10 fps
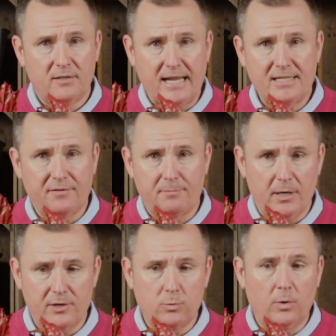native
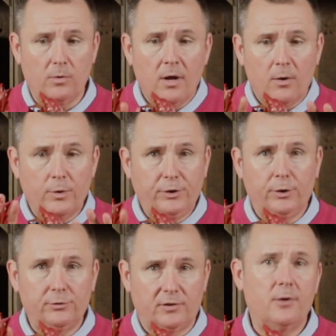birds, will
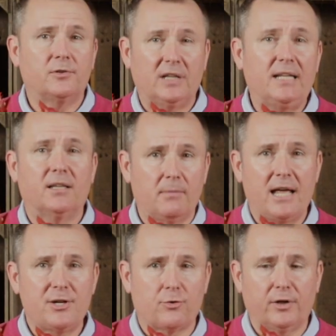use those and eat them
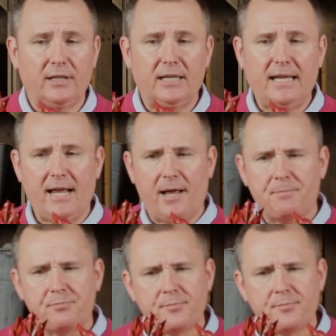later on in the year.